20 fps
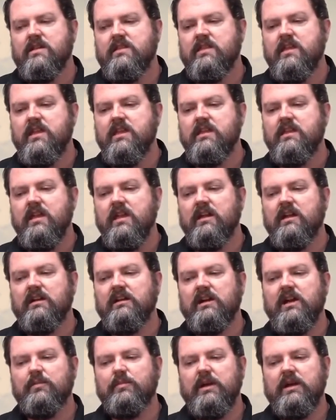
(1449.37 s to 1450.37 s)
They
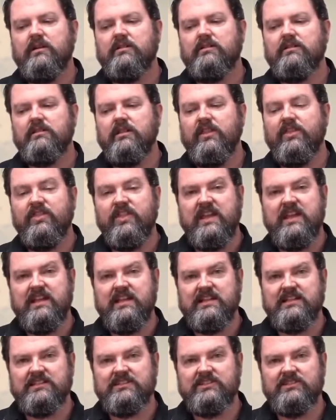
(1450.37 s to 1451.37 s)
care about
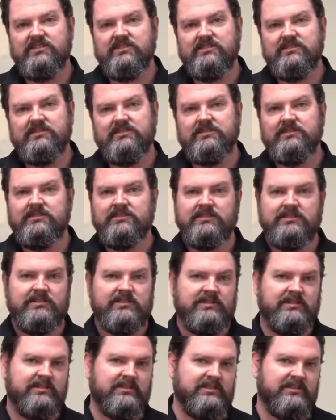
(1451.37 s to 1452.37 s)
things,
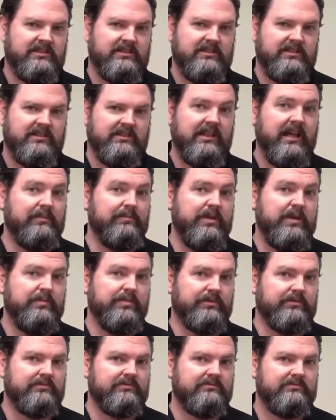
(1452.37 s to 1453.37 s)
not
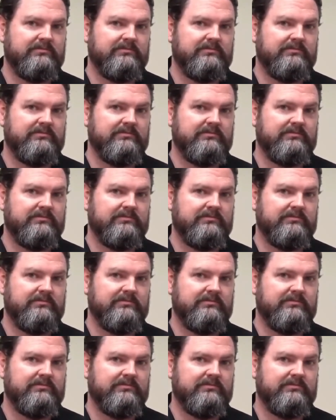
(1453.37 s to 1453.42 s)
people.